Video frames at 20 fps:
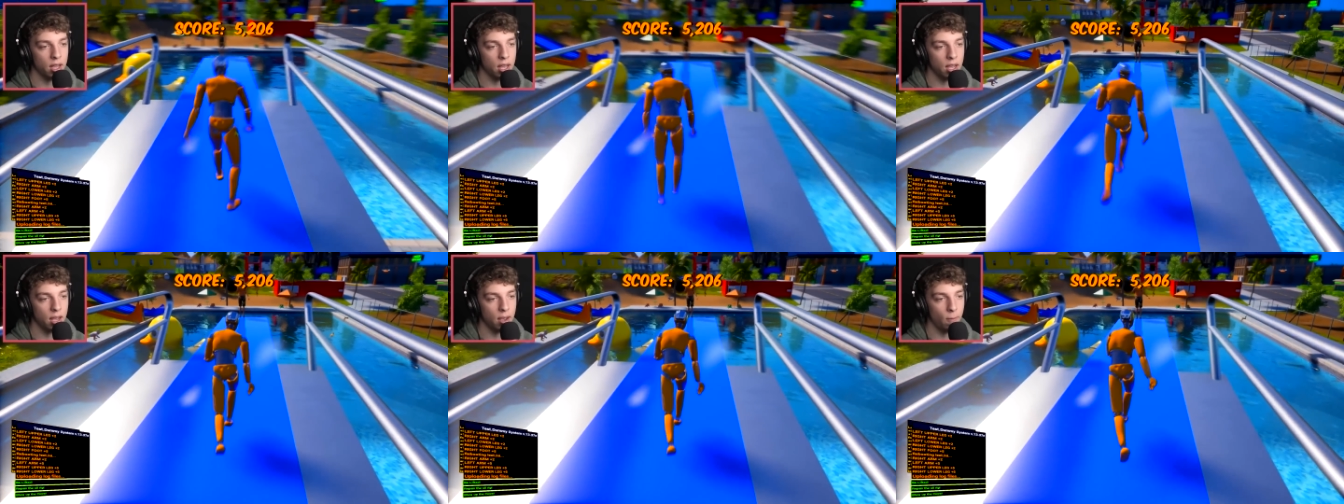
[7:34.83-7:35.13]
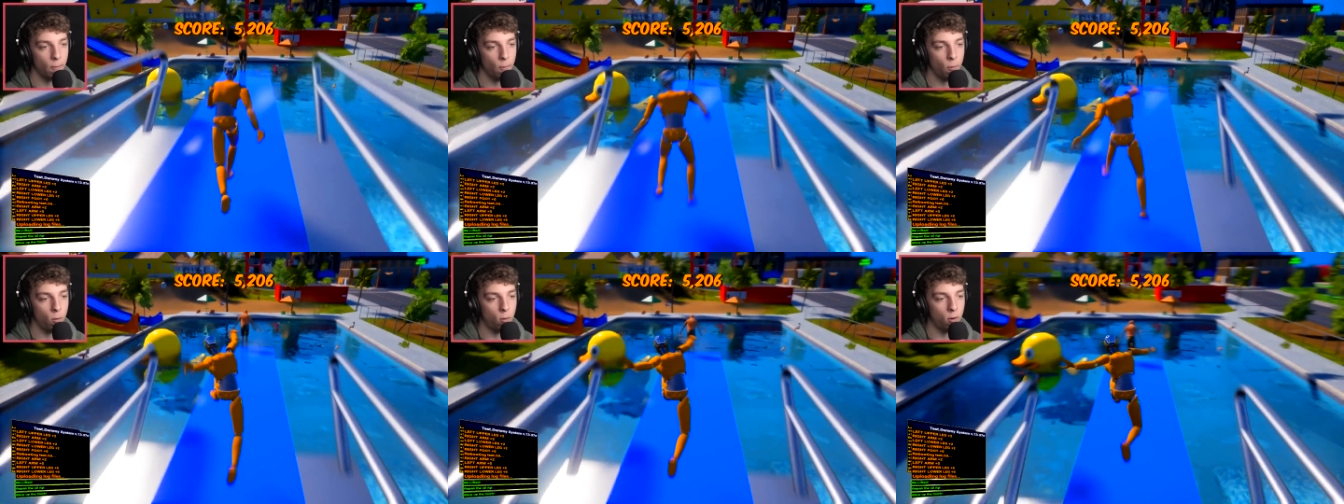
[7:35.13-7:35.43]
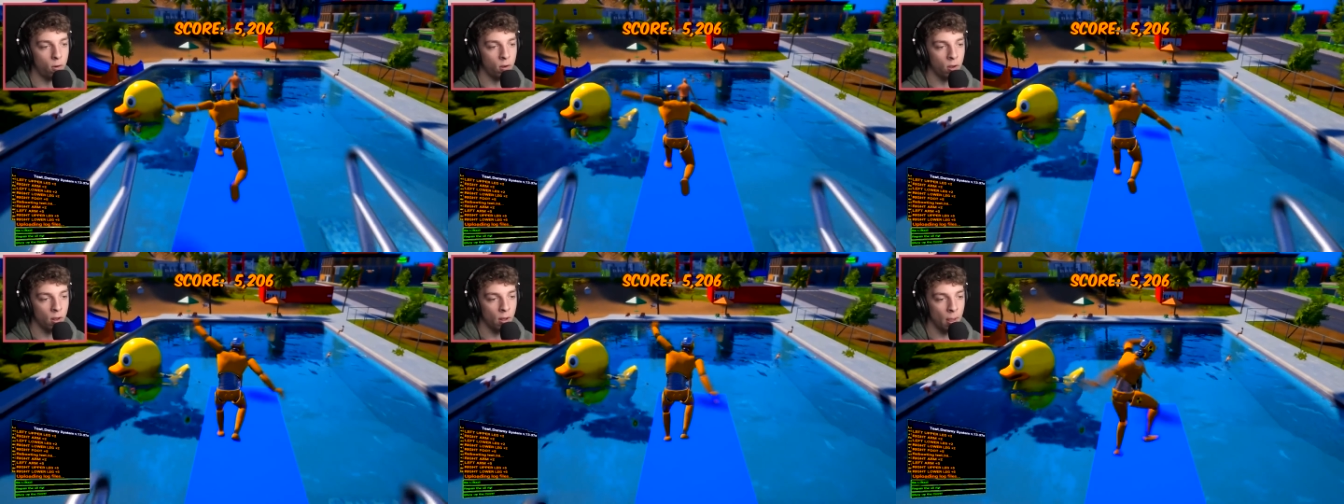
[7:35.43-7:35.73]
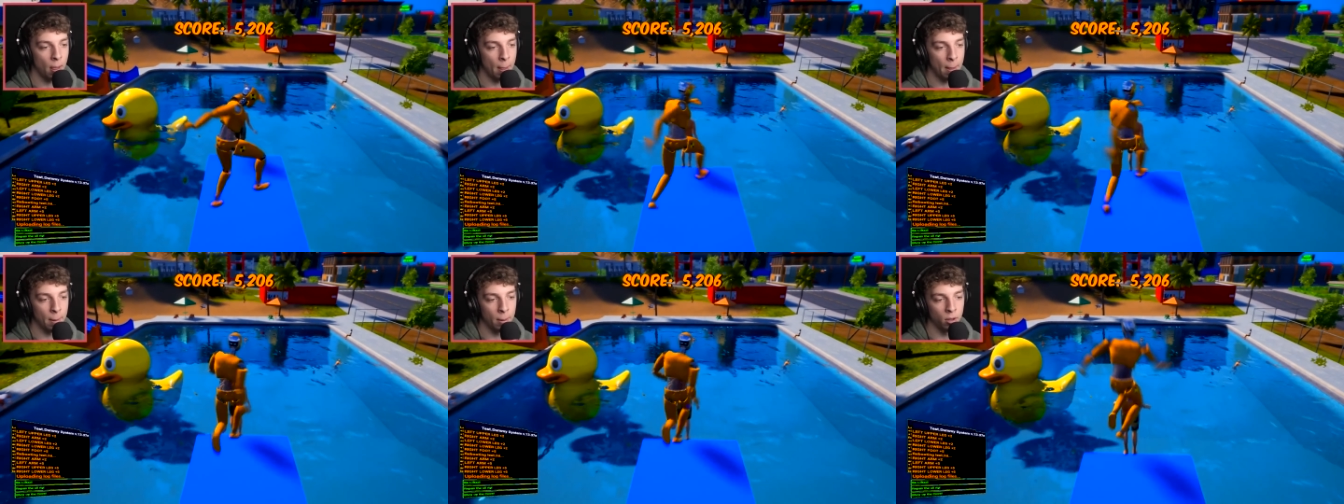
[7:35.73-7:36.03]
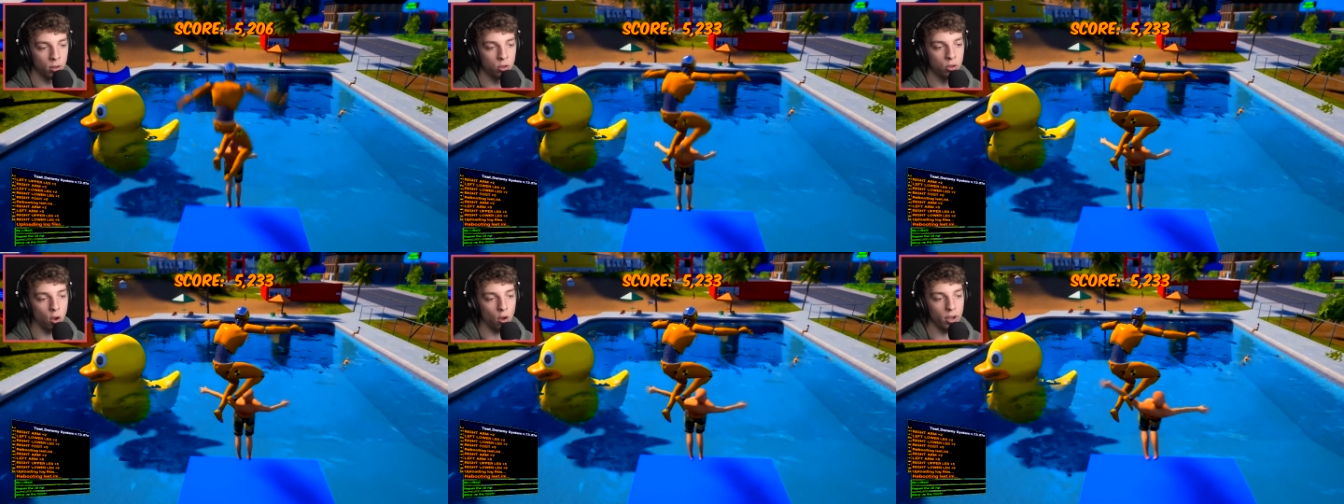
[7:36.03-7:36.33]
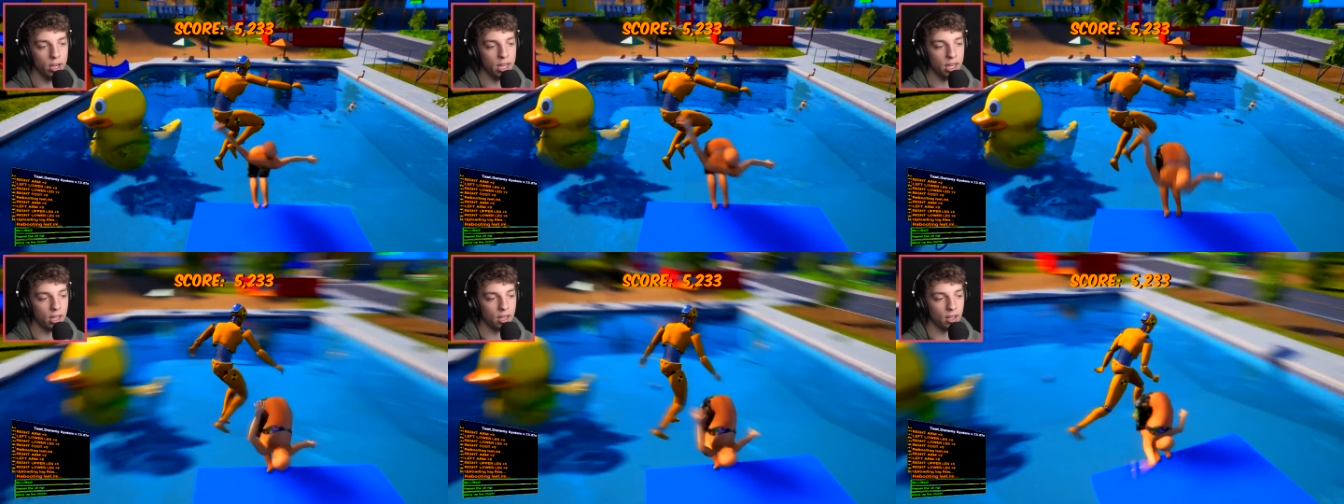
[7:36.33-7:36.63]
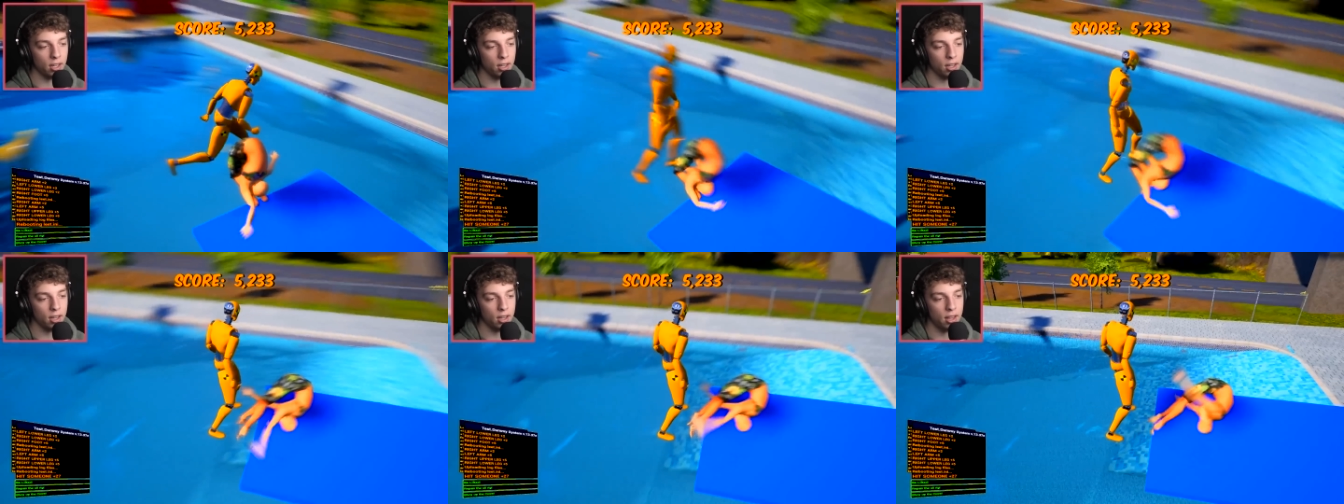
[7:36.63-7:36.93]
kick it?
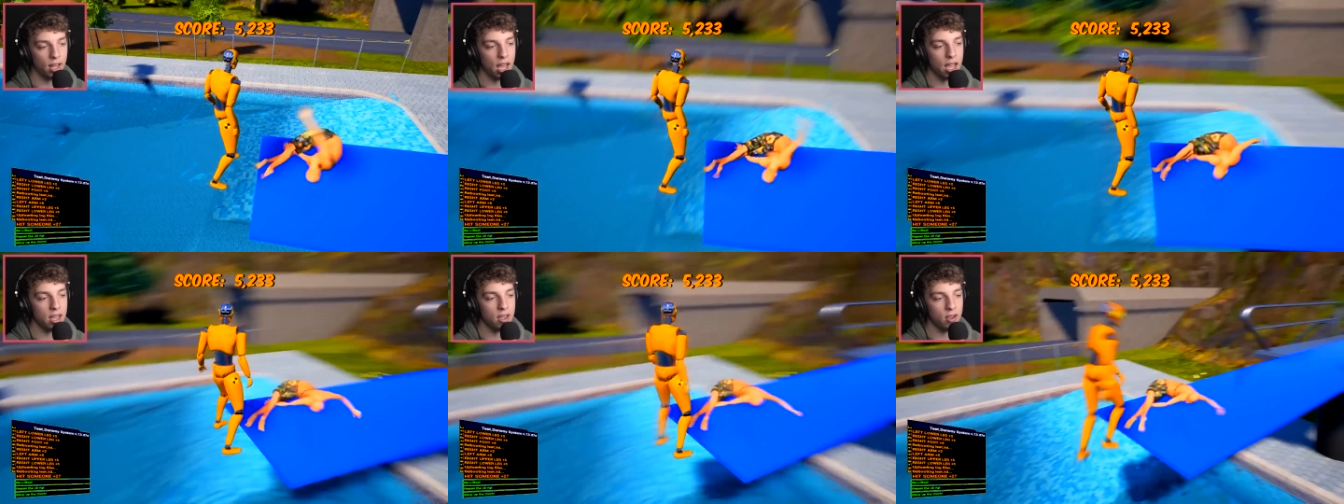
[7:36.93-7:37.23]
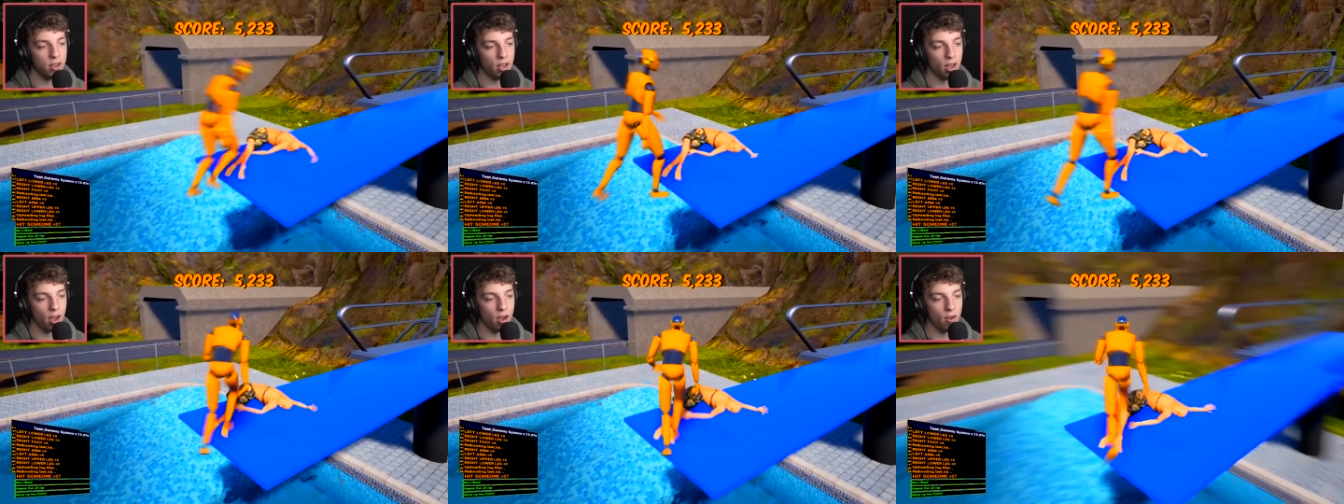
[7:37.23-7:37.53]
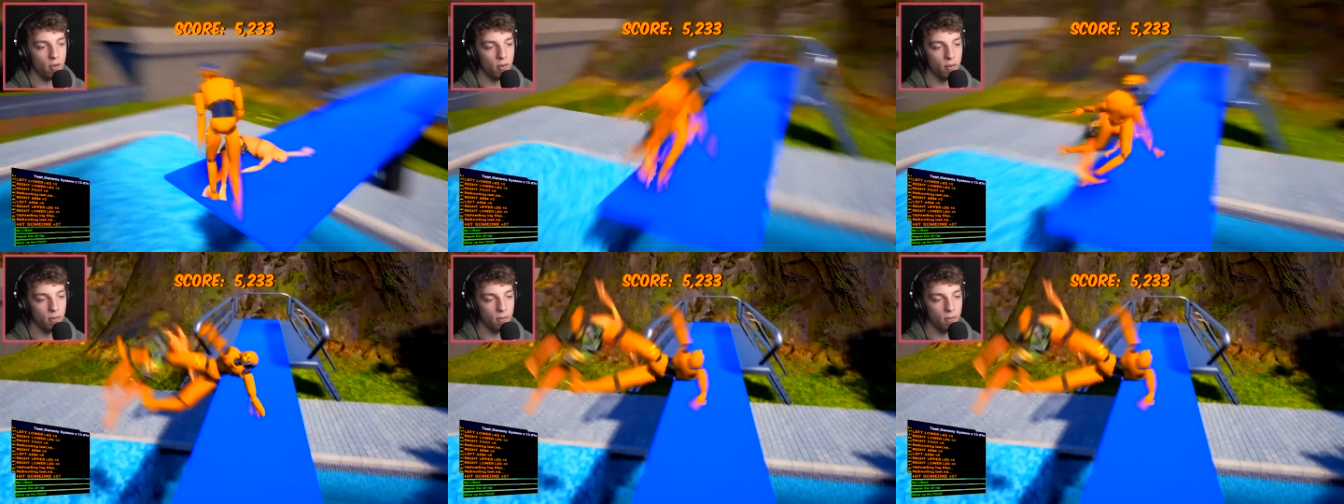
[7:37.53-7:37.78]
Doink! There you go.